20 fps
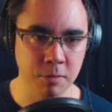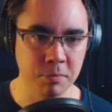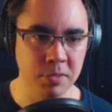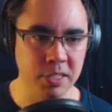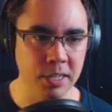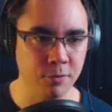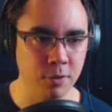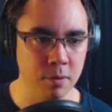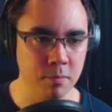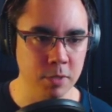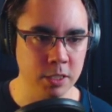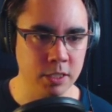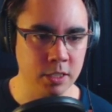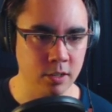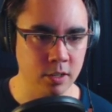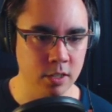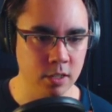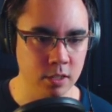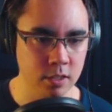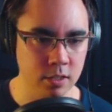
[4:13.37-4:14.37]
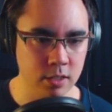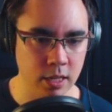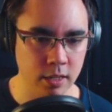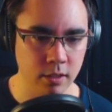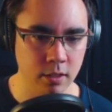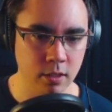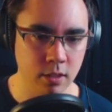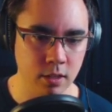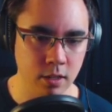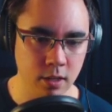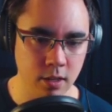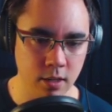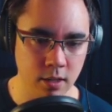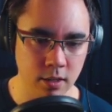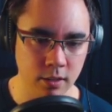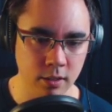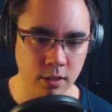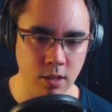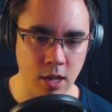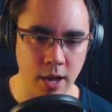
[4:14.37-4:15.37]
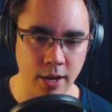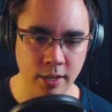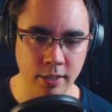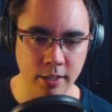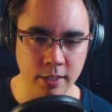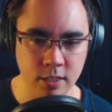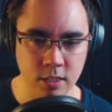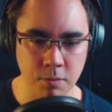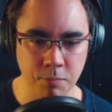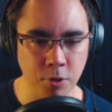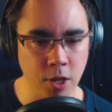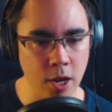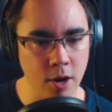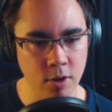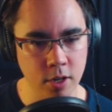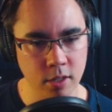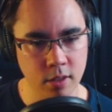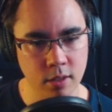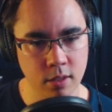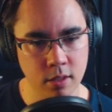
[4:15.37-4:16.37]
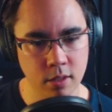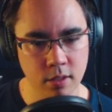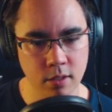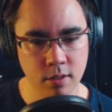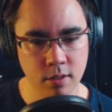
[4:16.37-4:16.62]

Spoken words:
some different materials that the lighting gets to play with.